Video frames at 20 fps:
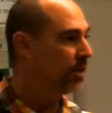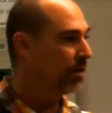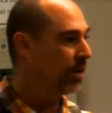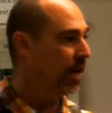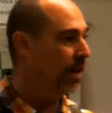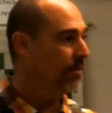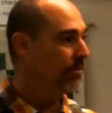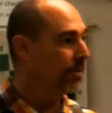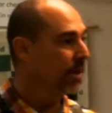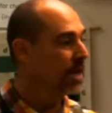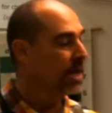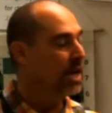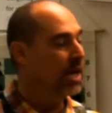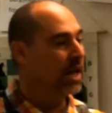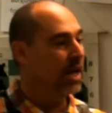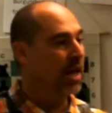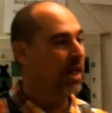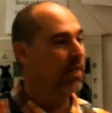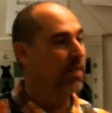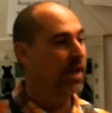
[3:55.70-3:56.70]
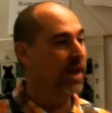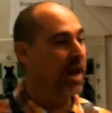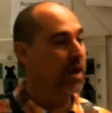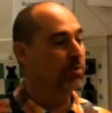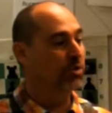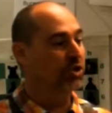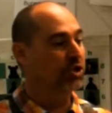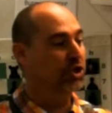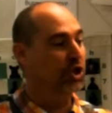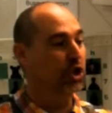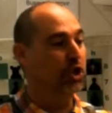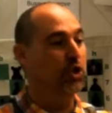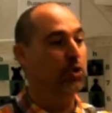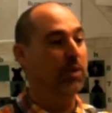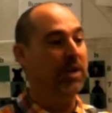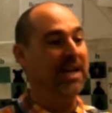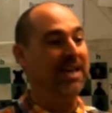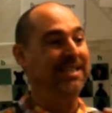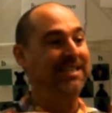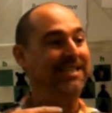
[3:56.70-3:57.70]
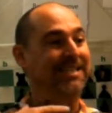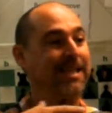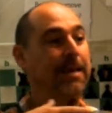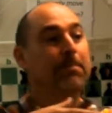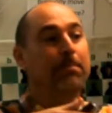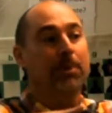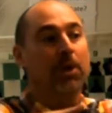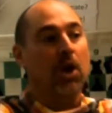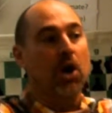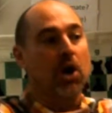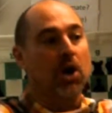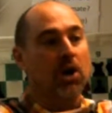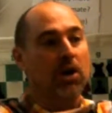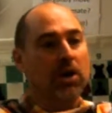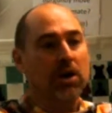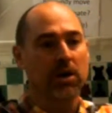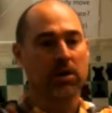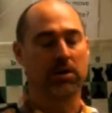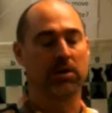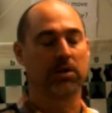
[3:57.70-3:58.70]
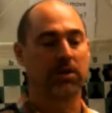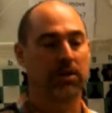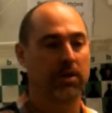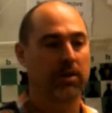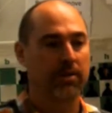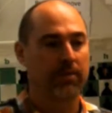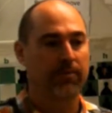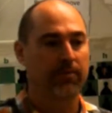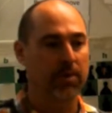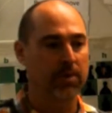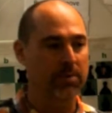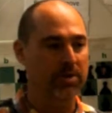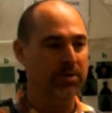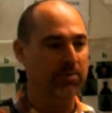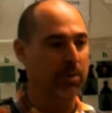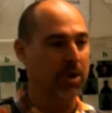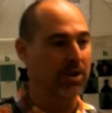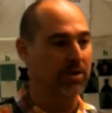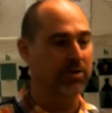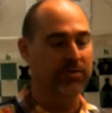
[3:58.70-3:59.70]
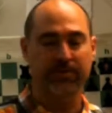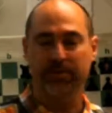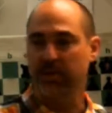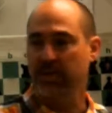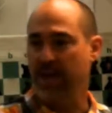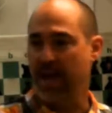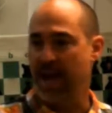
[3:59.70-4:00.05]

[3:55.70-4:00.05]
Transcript: Okay? Then I will show you an exemplar free response to